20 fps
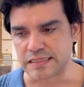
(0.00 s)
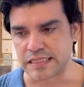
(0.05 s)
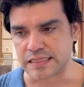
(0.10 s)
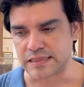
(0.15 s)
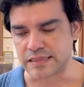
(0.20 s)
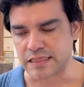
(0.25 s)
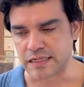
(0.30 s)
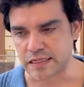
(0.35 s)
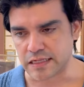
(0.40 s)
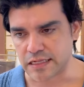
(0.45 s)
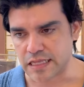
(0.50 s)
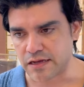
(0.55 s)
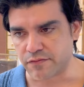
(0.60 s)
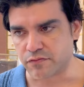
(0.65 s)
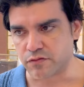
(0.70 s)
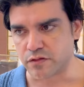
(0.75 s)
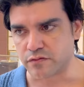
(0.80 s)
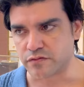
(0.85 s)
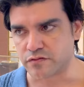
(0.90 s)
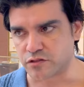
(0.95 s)
that the
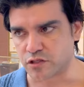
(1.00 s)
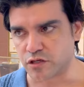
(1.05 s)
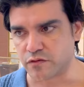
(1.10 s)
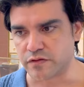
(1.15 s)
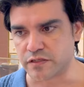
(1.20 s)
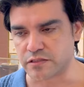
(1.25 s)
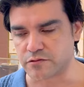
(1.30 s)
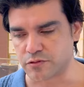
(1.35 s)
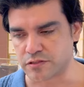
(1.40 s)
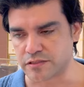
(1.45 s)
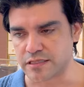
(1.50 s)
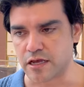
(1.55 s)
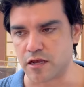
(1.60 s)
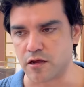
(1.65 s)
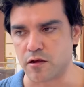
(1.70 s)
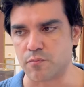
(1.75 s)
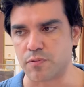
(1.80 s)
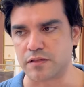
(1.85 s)
level of service was there,